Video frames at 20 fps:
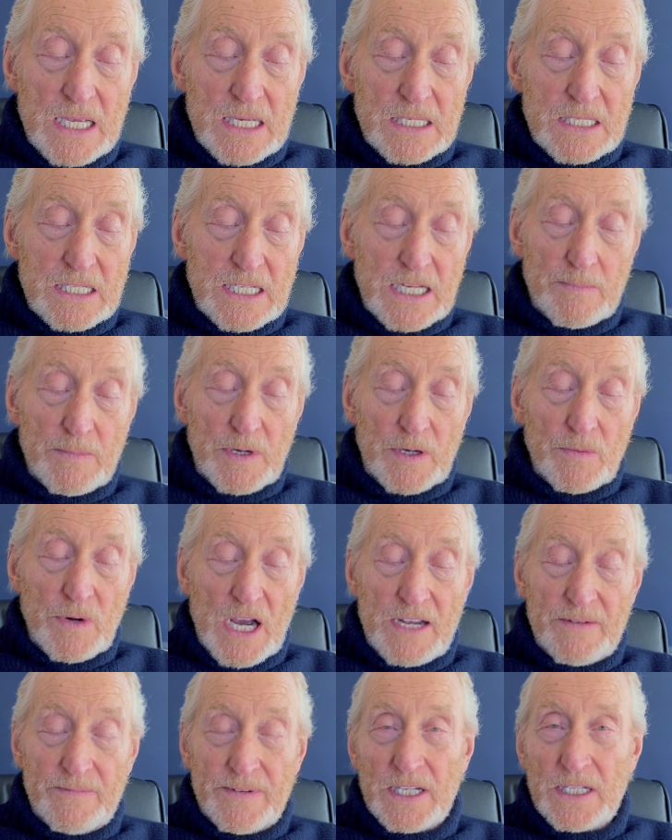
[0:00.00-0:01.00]
some
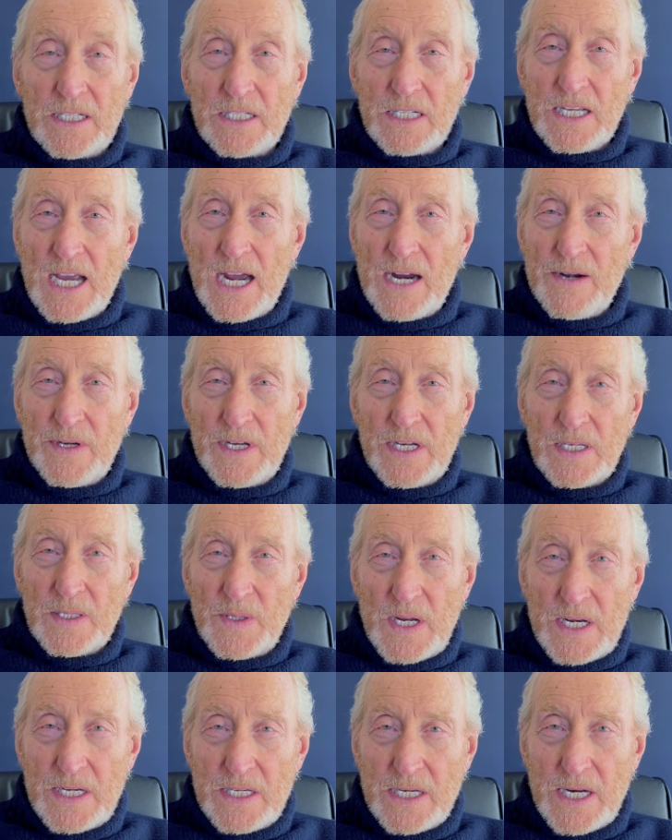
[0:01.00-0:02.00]
arriving carrying
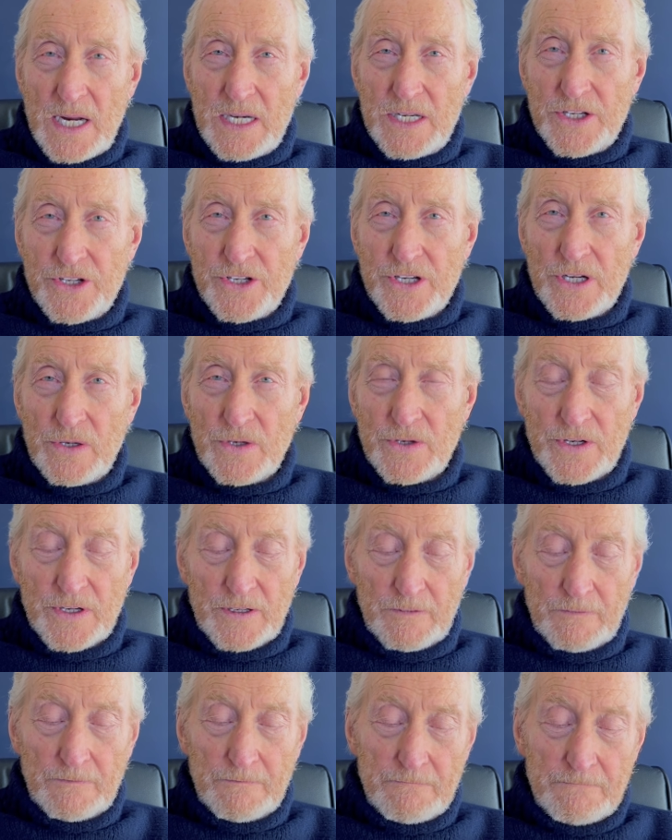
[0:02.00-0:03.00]
their dead
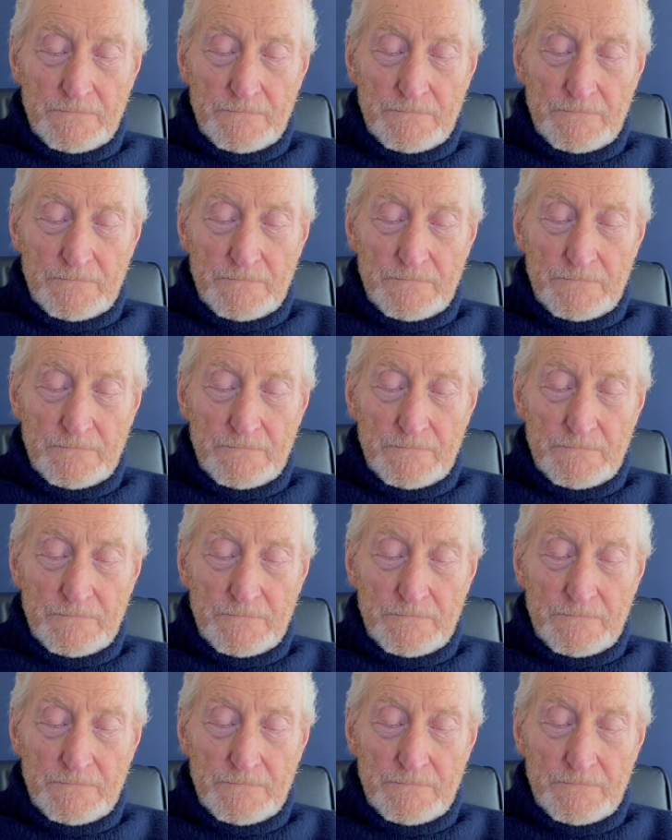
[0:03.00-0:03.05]
children.